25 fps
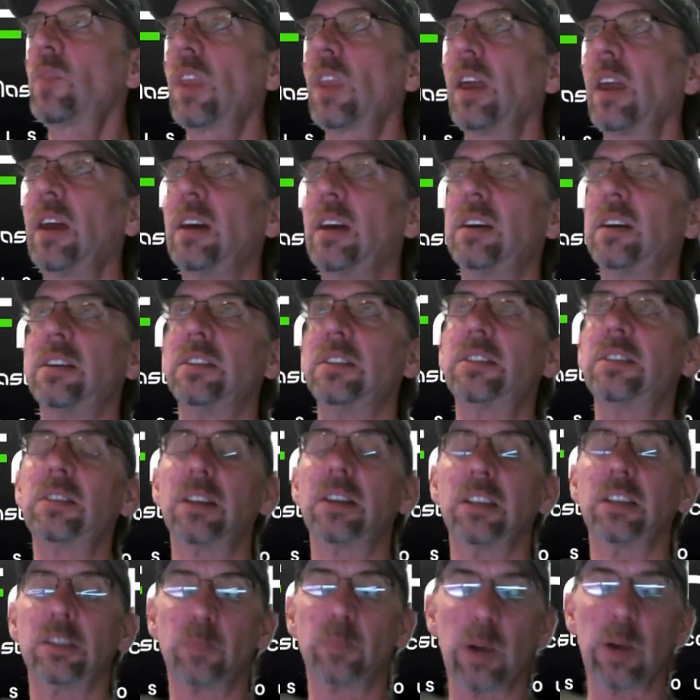is,
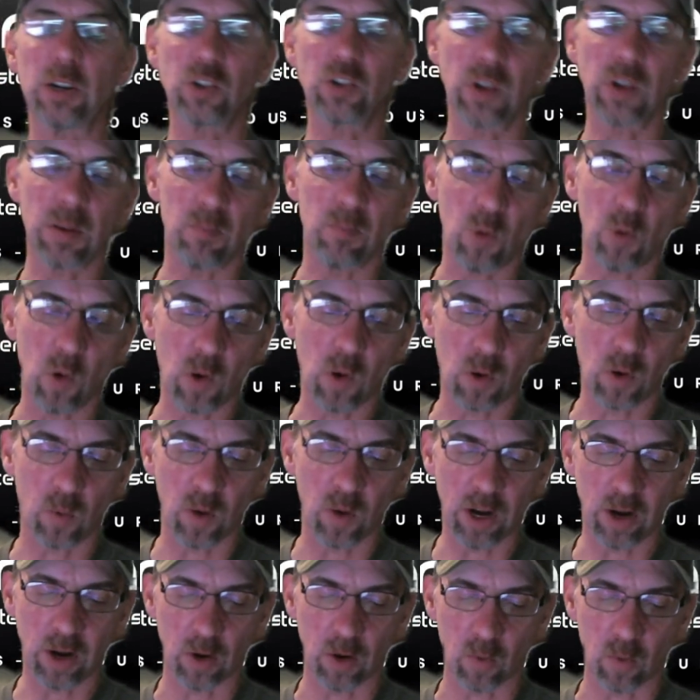especially more
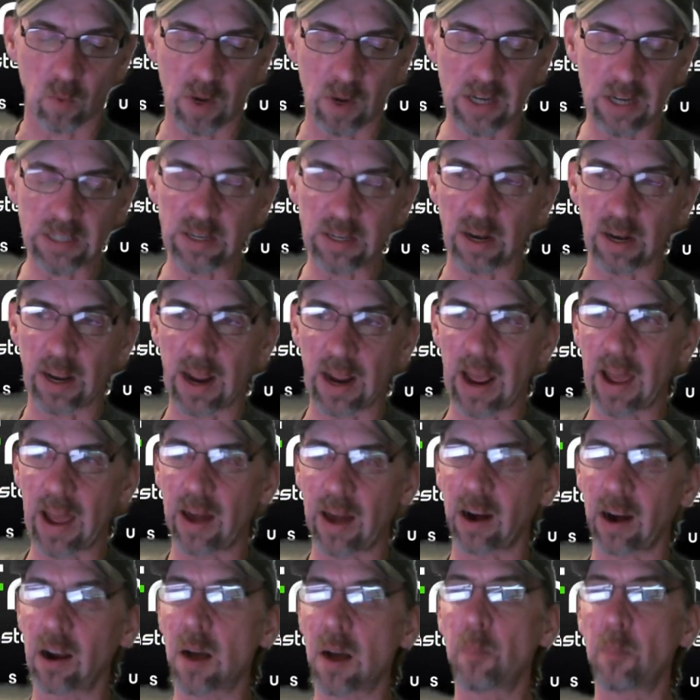here recently, I had
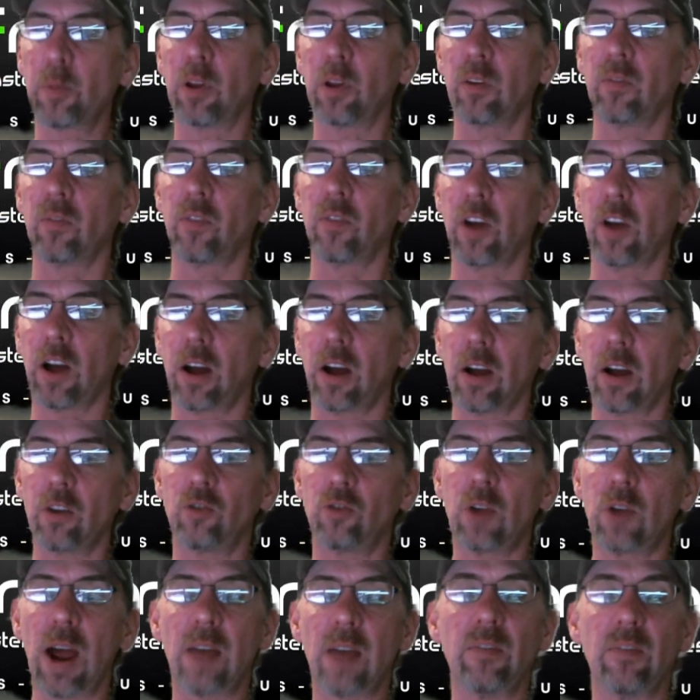a couple of uh,
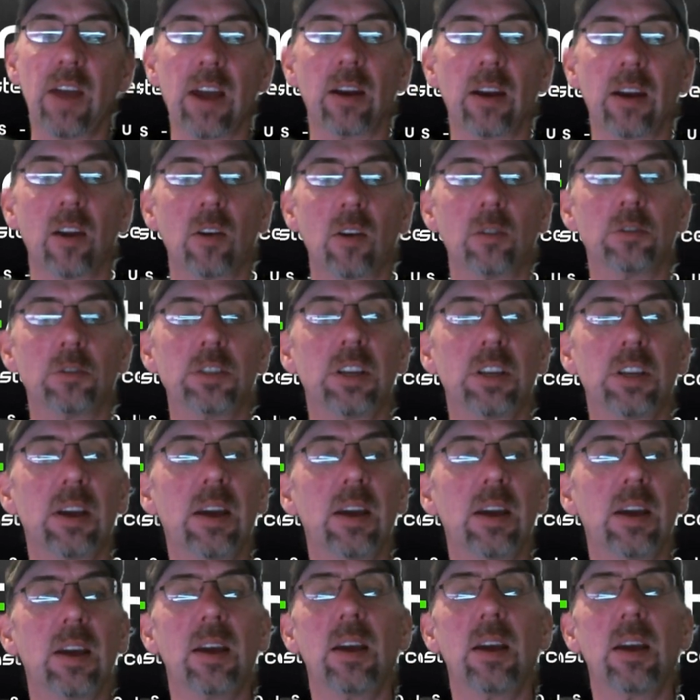dry van loads.
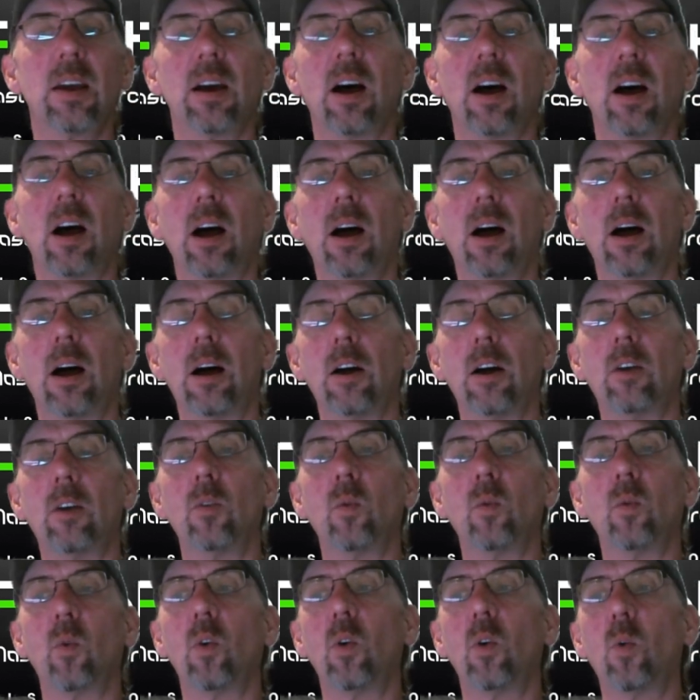Uh,
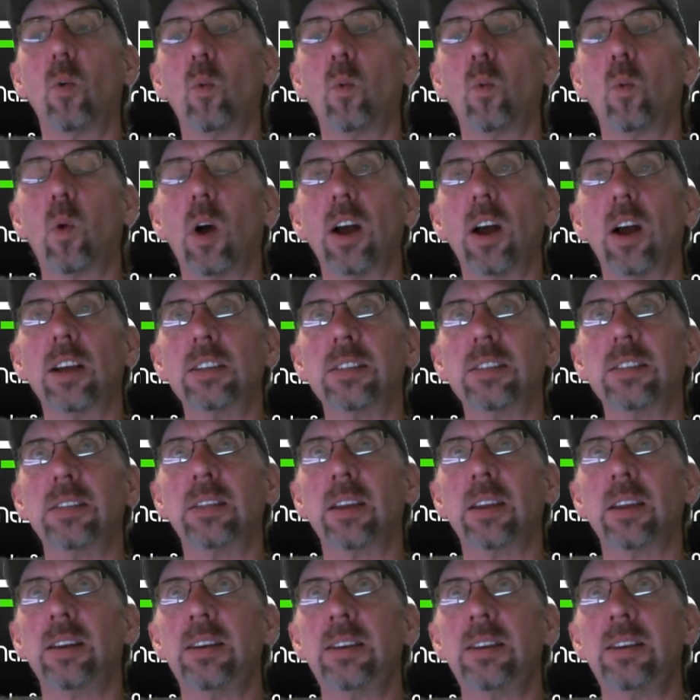was
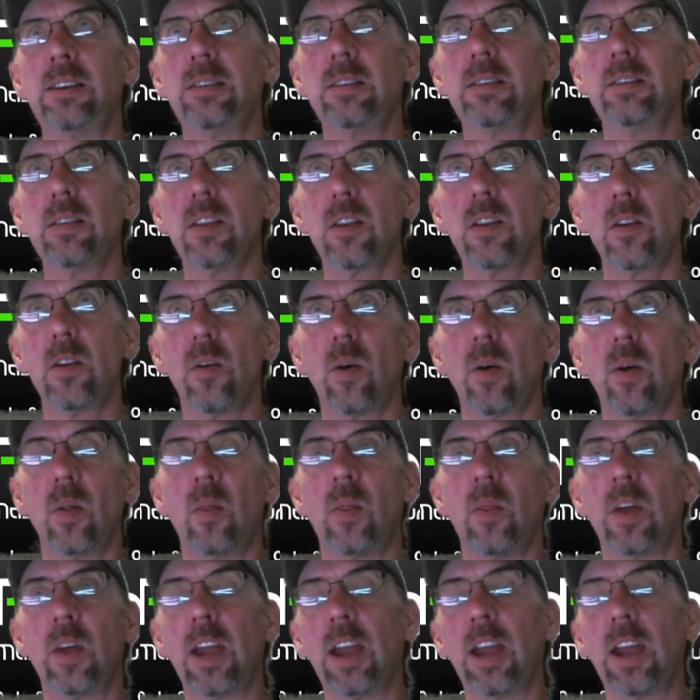the
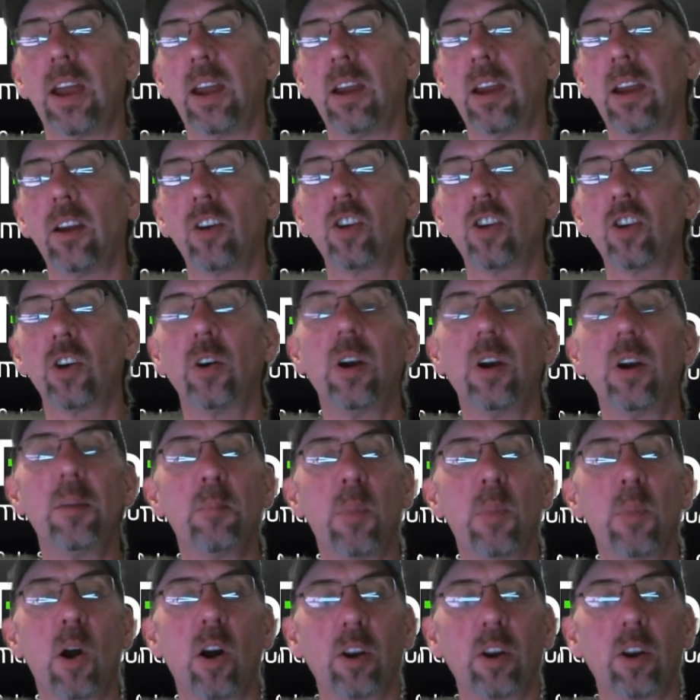the current
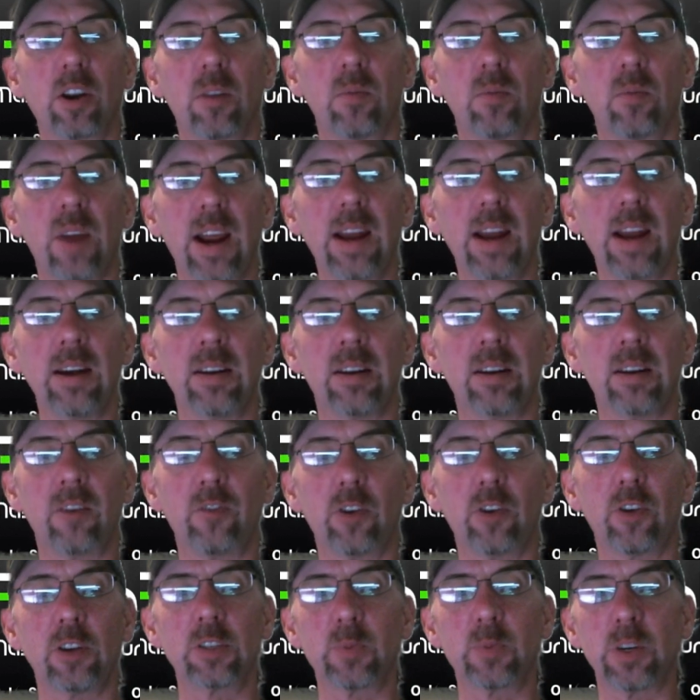market rate
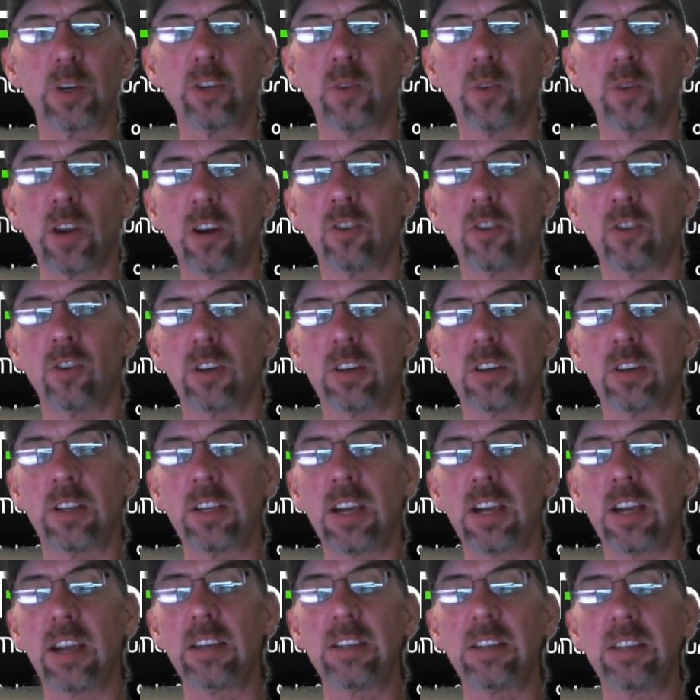difference between
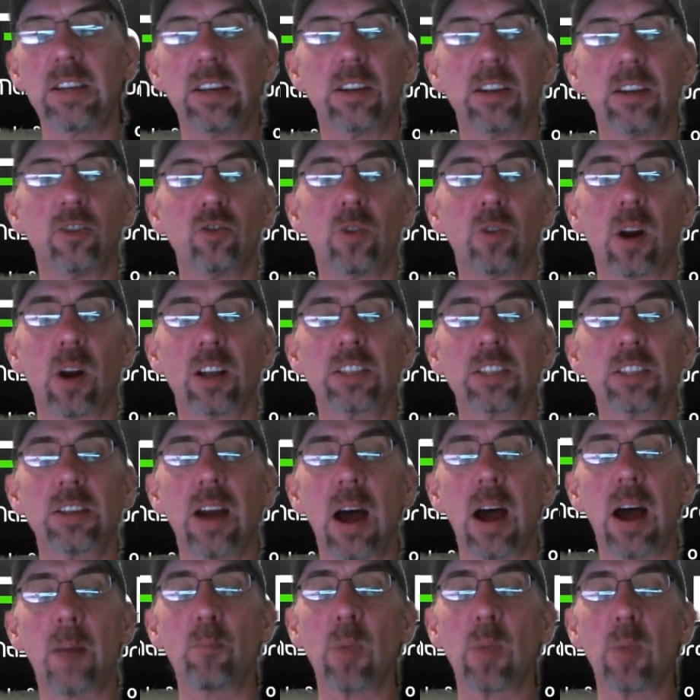DAT and
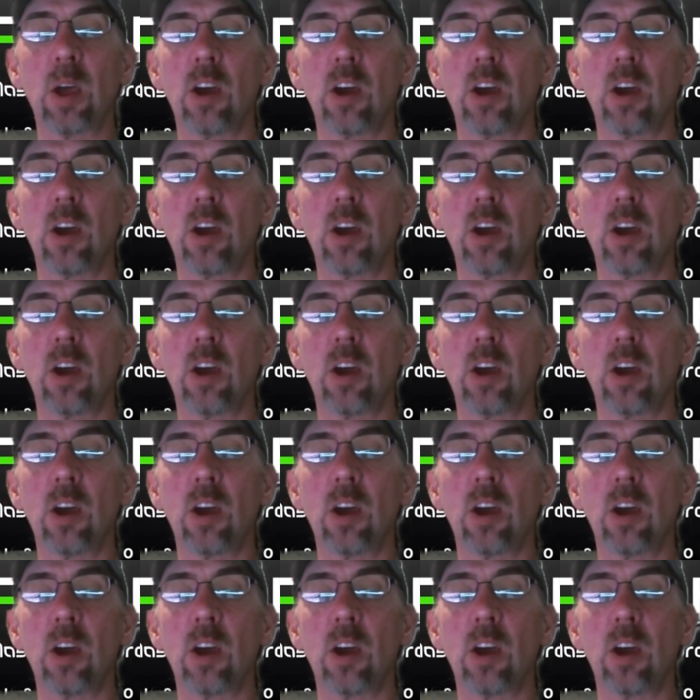Truckstop